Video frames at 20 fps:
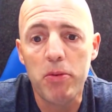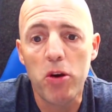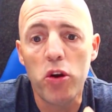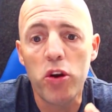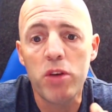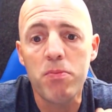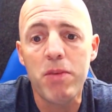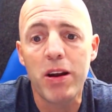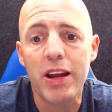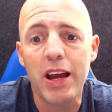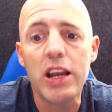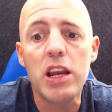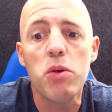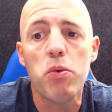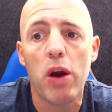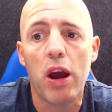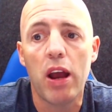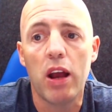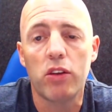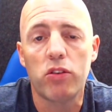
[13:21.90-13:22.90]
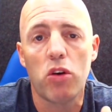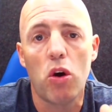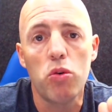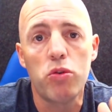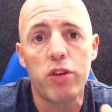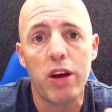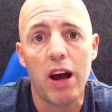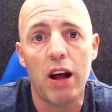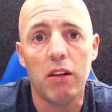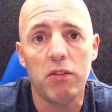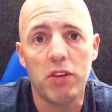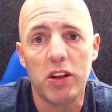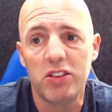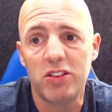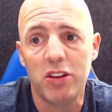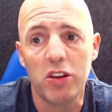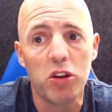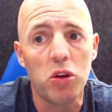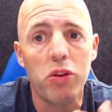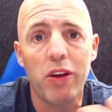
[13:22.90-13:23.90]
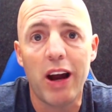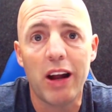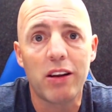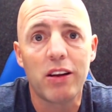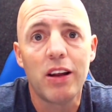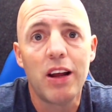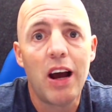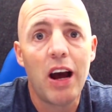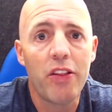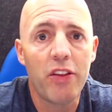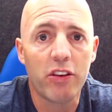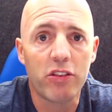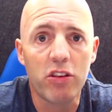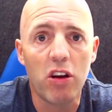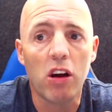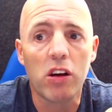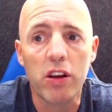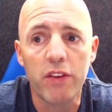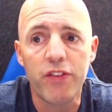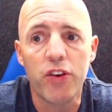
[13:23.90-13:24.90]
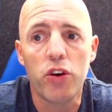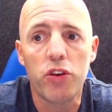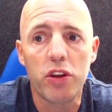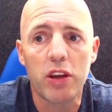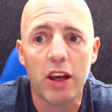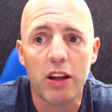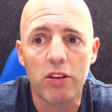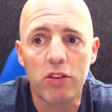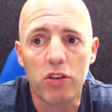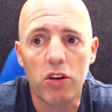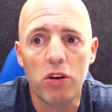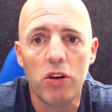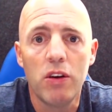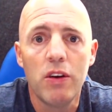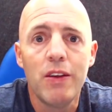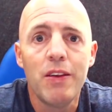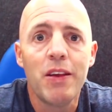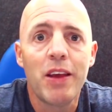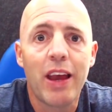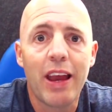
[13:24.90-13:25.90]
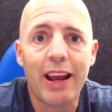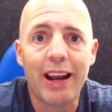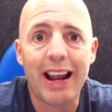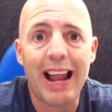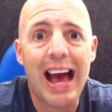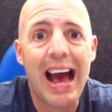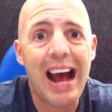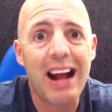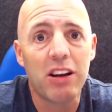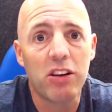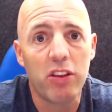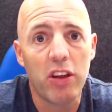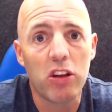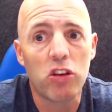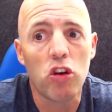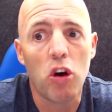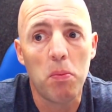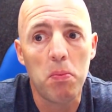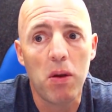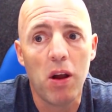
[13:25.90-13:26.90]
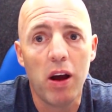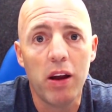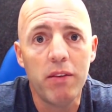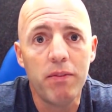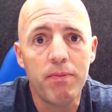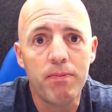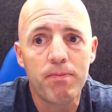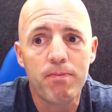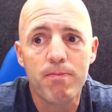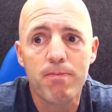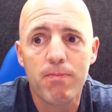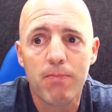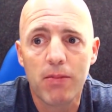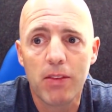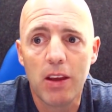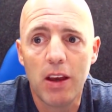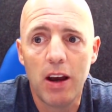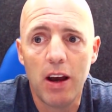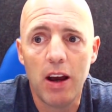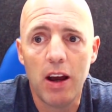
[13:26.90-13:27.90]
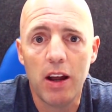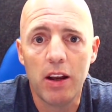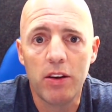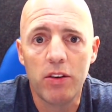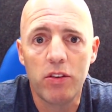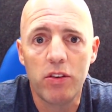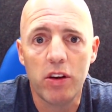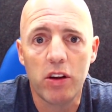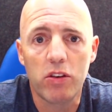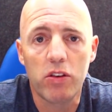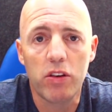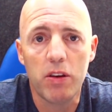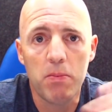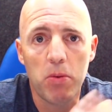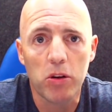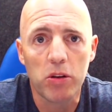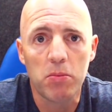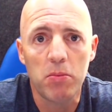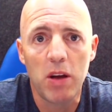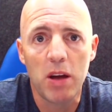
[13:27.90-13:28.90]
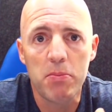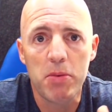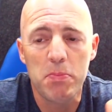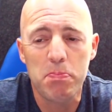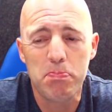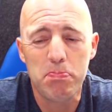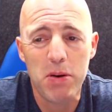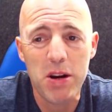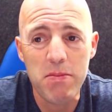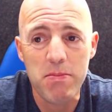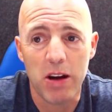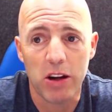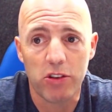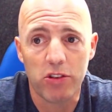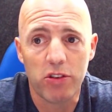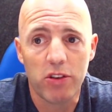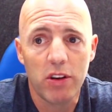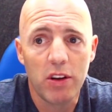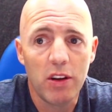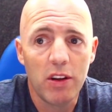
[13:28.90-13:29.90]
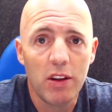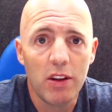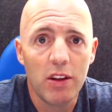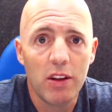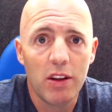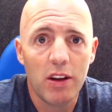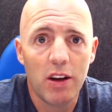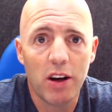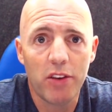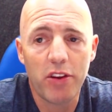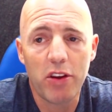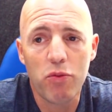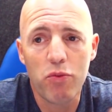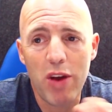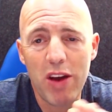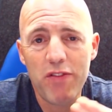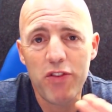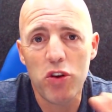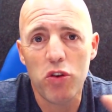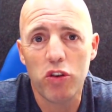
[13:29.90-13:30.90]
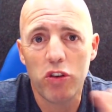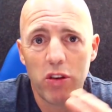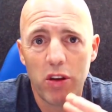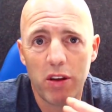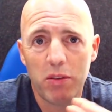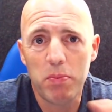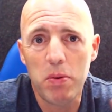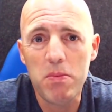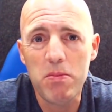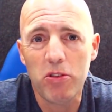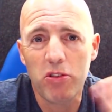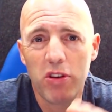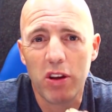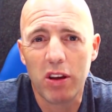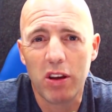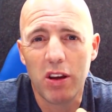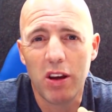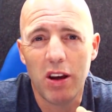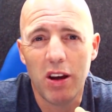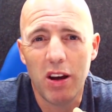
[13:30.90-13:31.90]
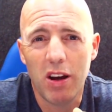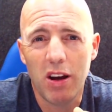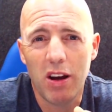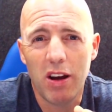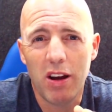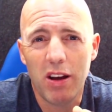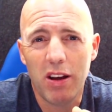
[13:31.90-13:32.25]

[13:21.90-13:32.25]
earning money anyway as a hotel. They'll still do that, and they'll start converting it. So it'll add to their top line and to their bottom line. But pretty much, I think revenue is pretty much like £1